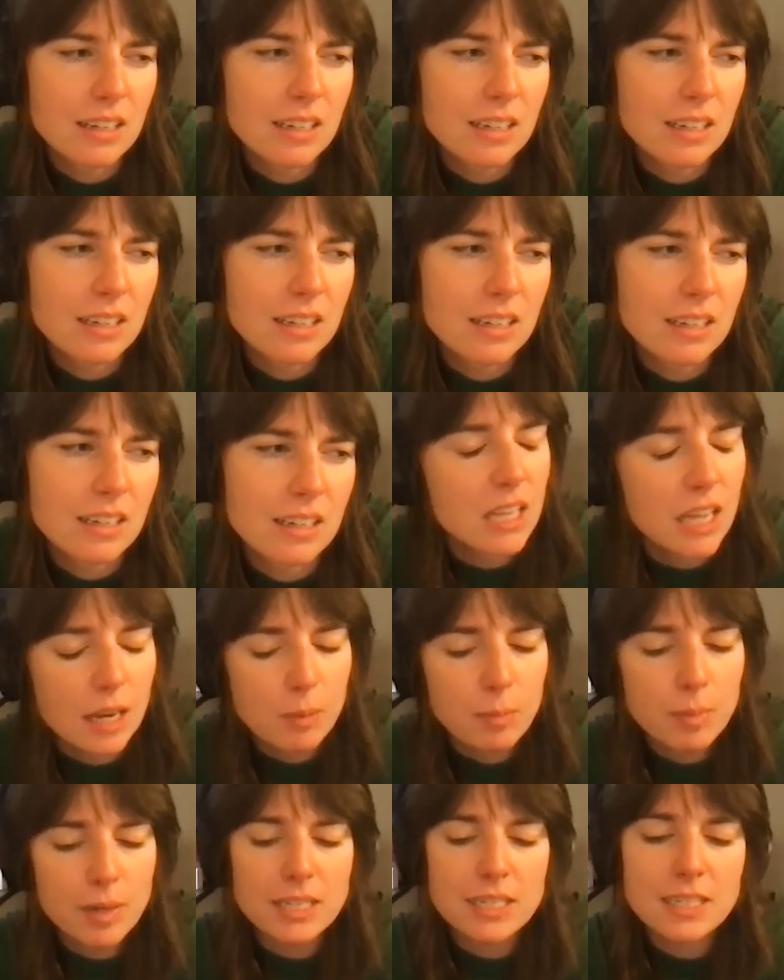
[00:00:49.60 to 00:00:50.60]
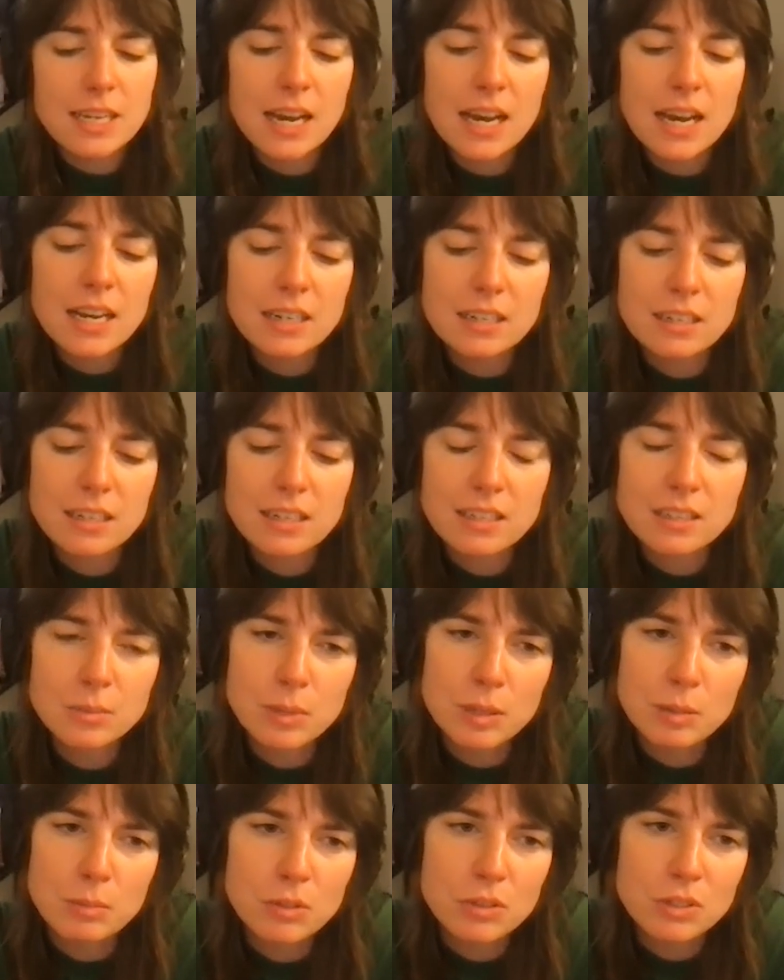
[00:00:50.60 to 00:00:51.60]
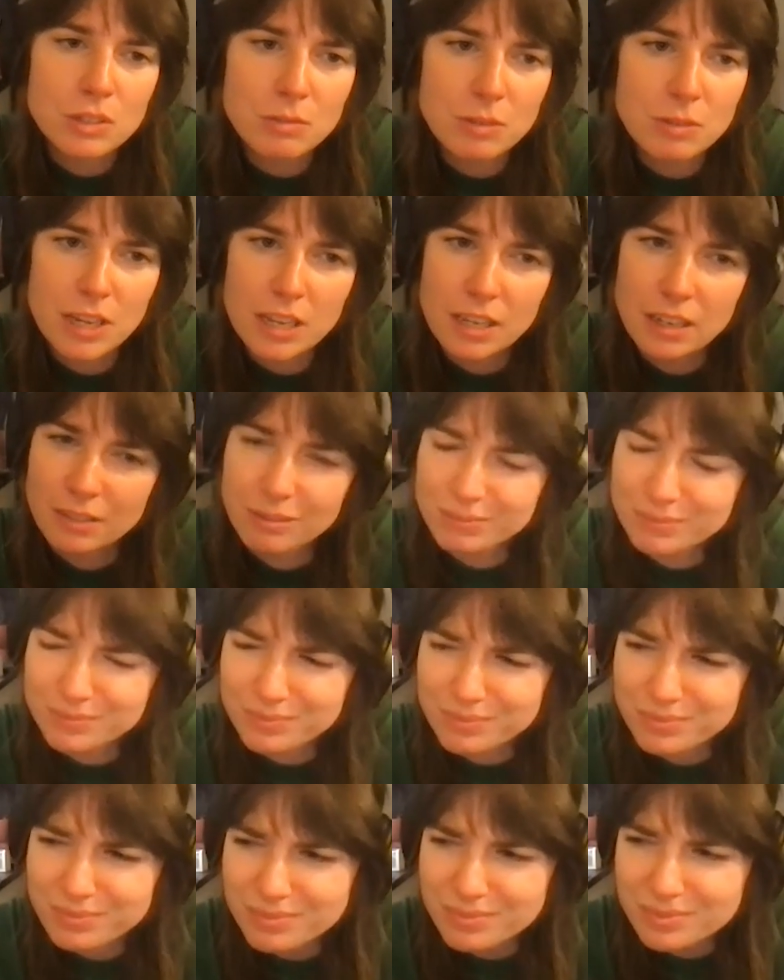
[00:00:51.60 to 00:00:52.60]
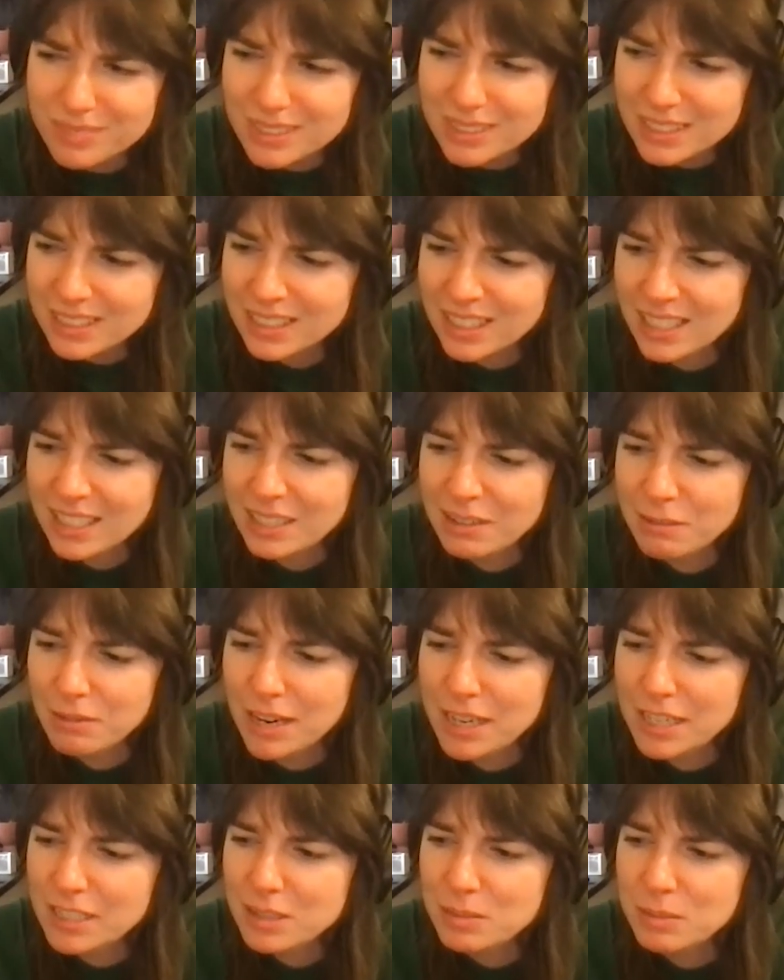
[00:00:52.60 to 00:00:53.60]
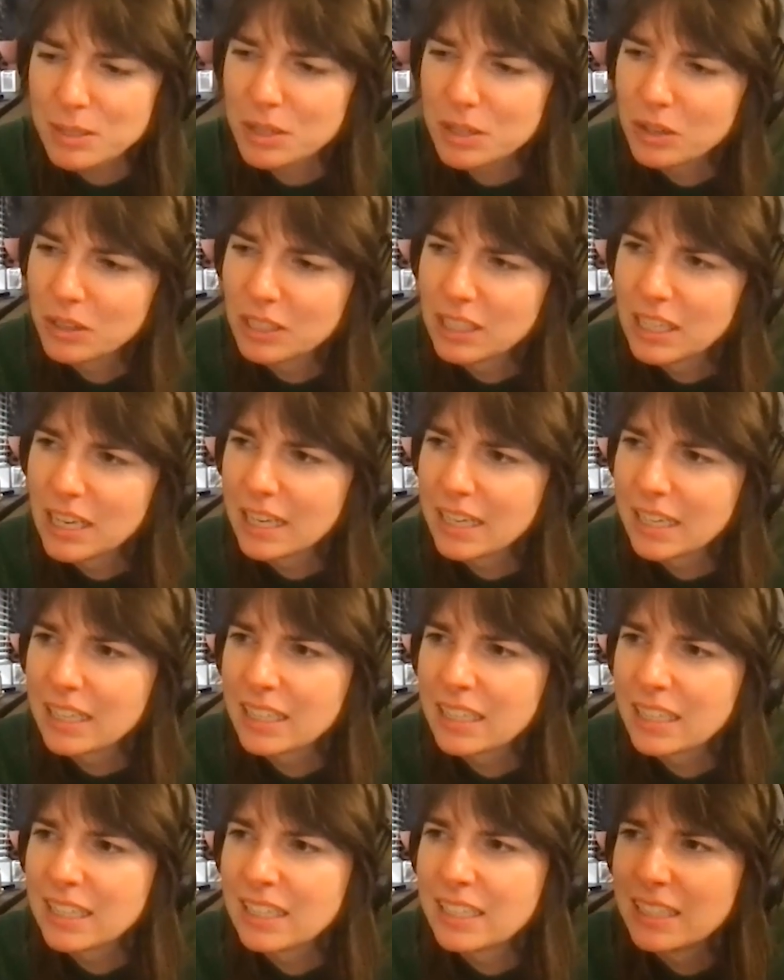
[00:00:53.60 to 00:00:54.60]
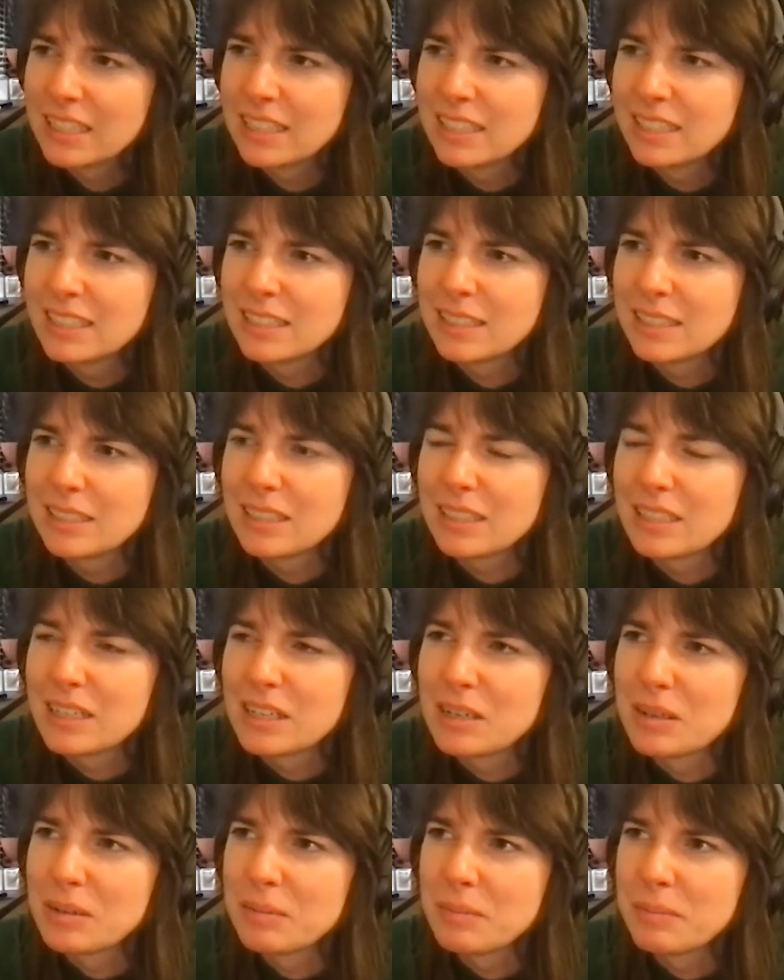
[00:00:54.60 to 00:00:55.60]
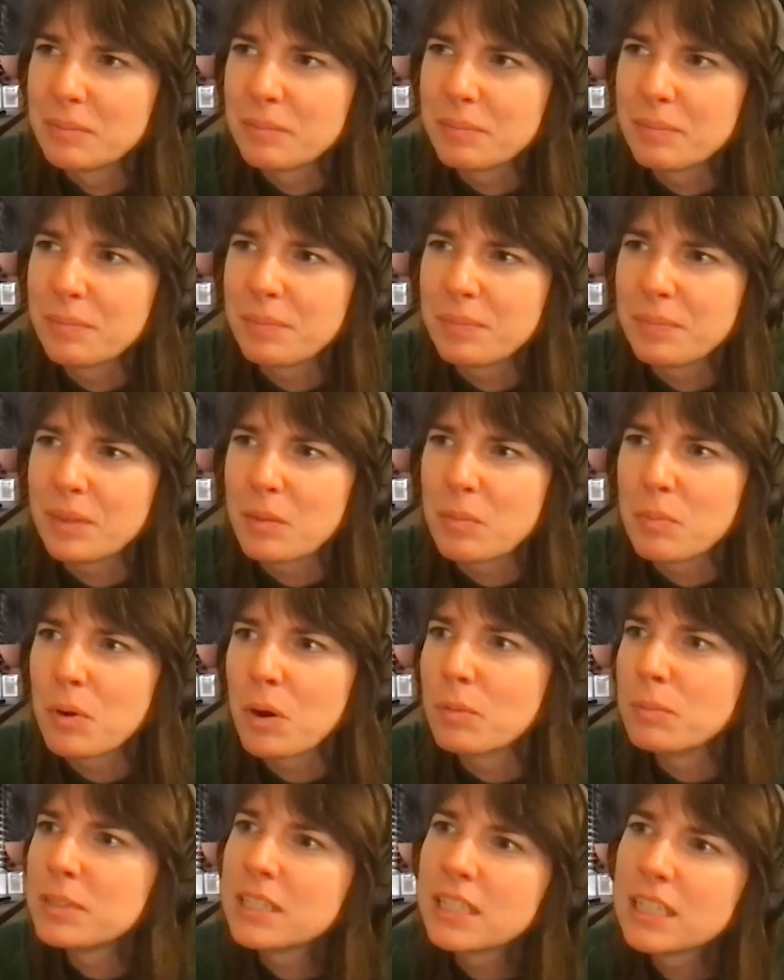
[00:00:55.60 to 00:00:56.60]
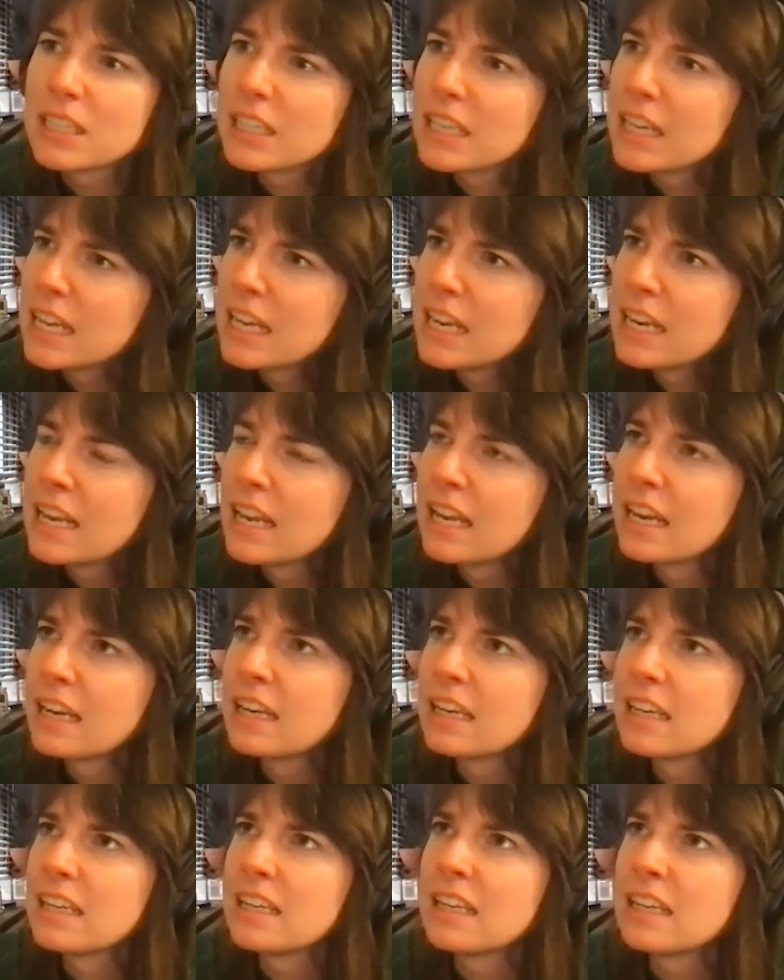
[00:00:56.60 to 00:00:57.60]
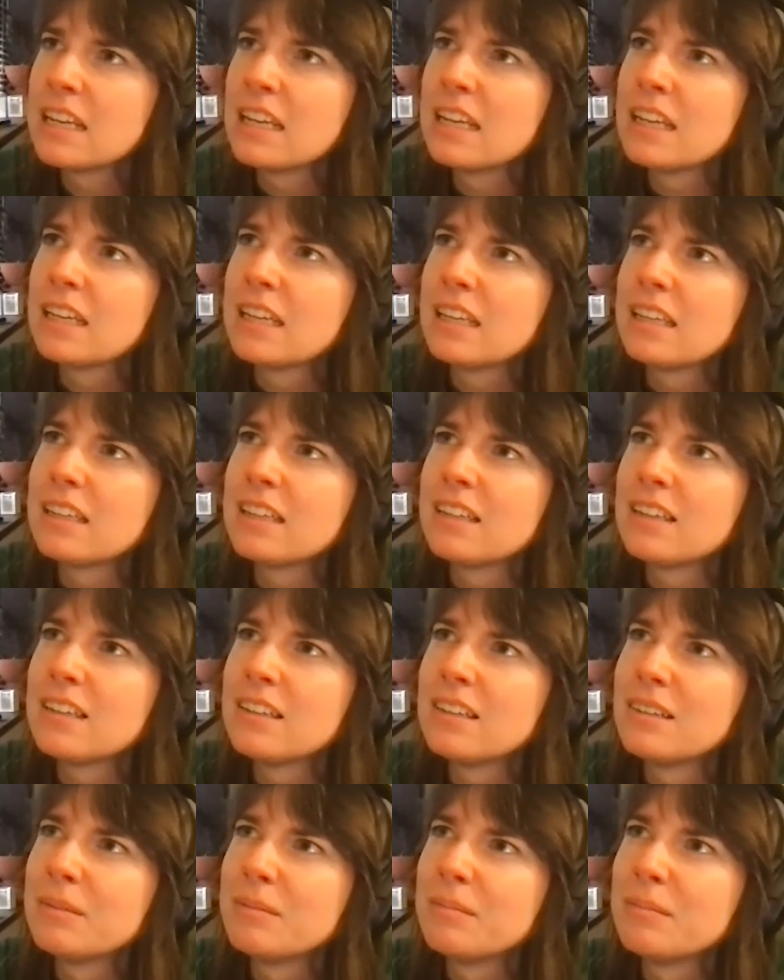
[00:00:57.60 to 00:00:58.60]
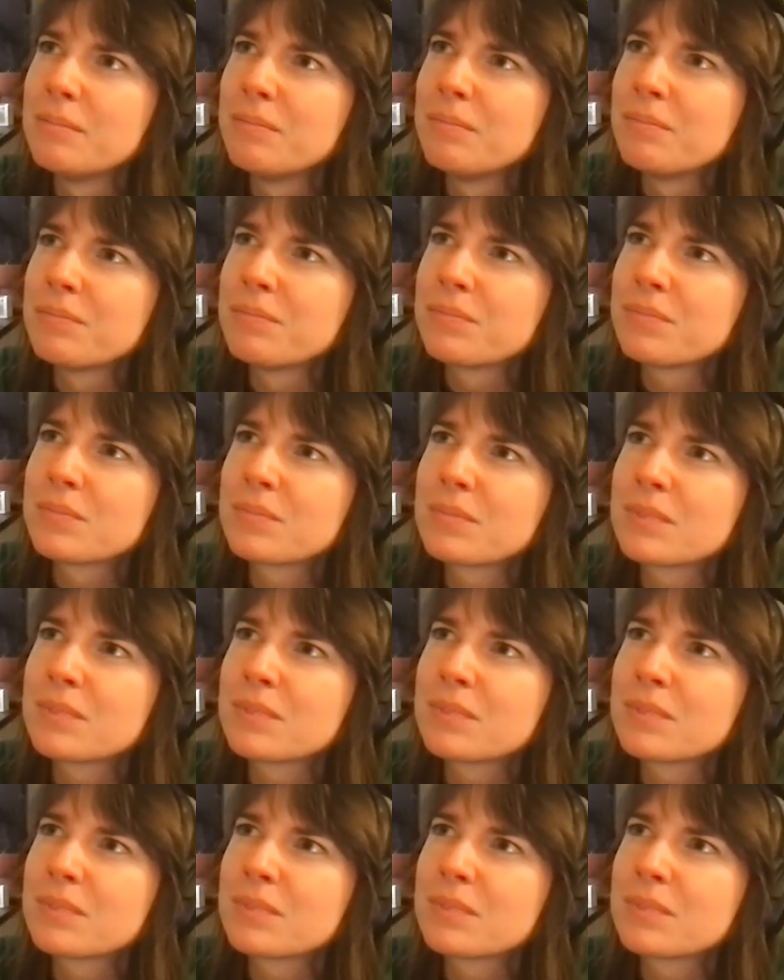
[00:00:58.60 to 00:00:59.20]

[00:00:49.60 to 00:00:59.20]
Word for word: it's funny, like my dad, he's a big music fan, and he raised me on like Bob Dylan and